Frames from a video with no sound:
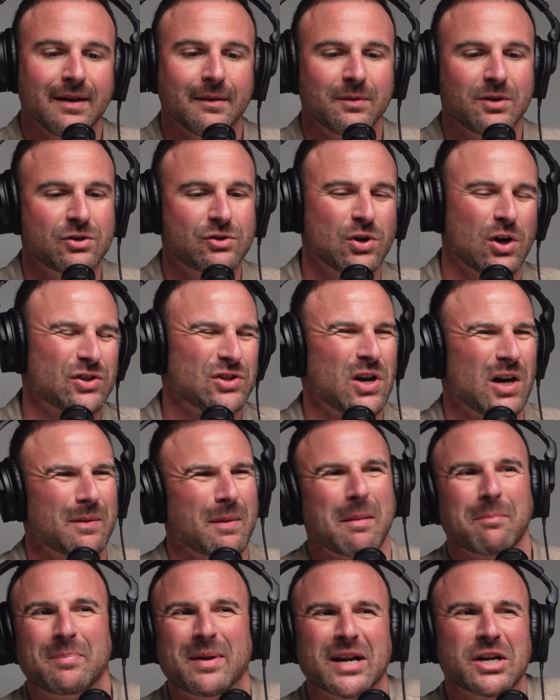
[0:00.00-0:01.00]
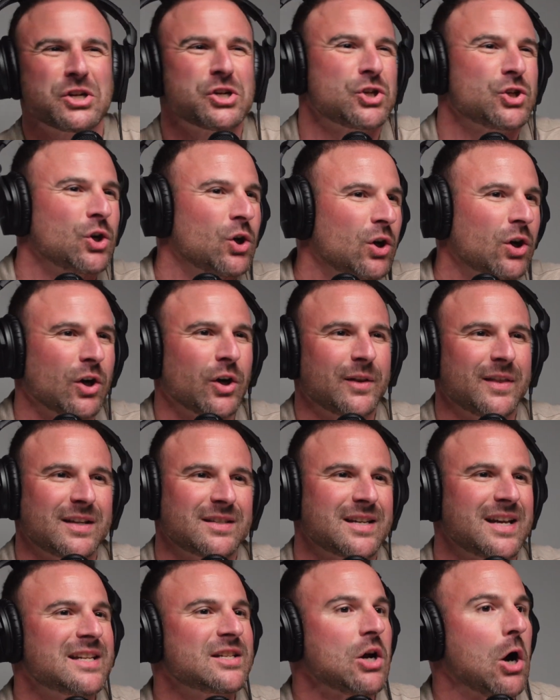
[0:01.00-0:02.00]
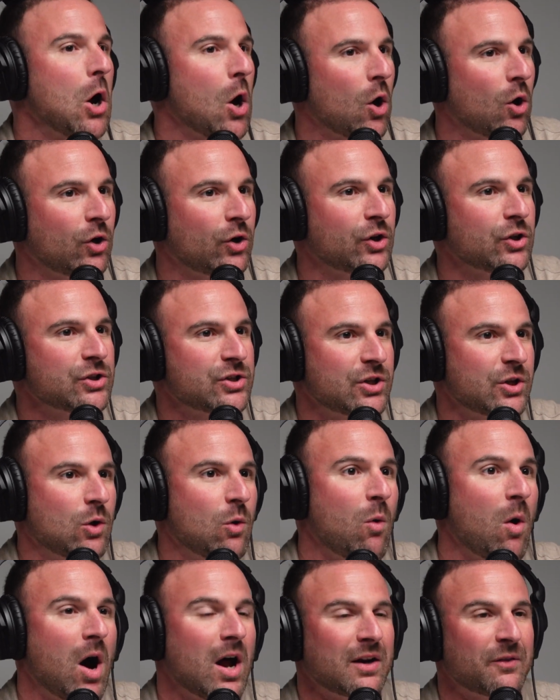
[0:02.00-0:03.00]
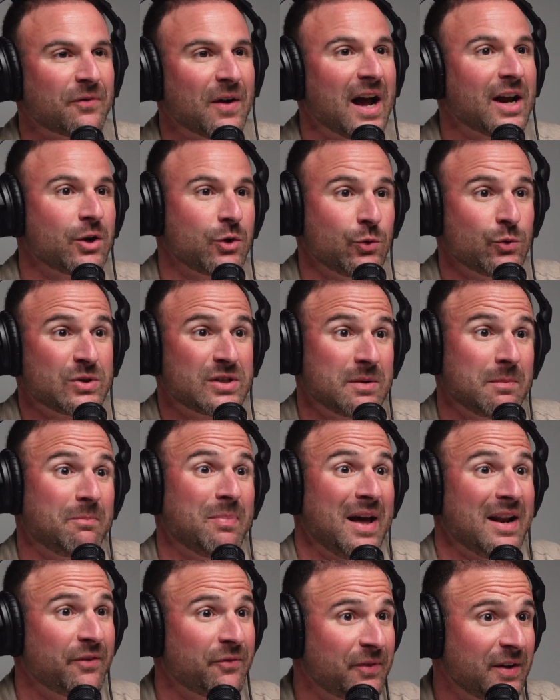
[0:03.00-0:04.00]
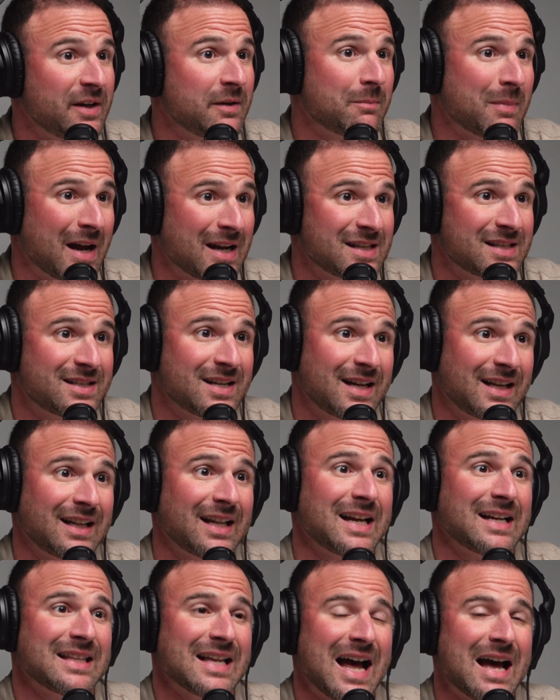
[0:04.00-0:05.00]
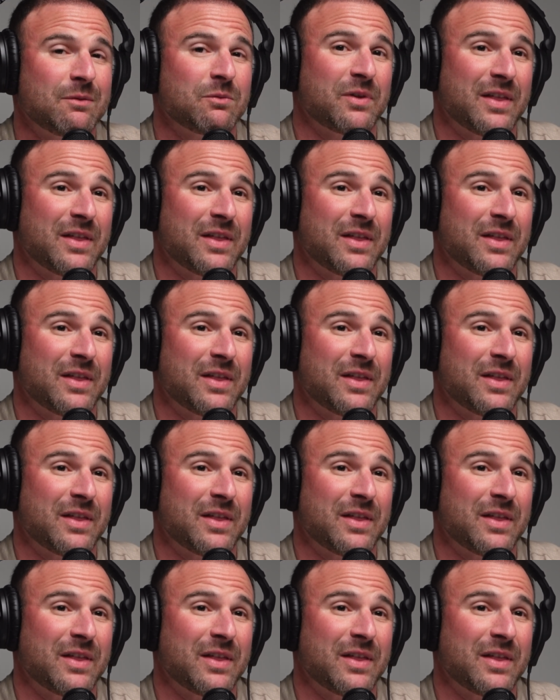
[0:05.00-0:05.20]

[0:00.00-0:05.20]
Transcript: You start talking about big sugar or things. It's harder to quantify who's to benefit by a study like that.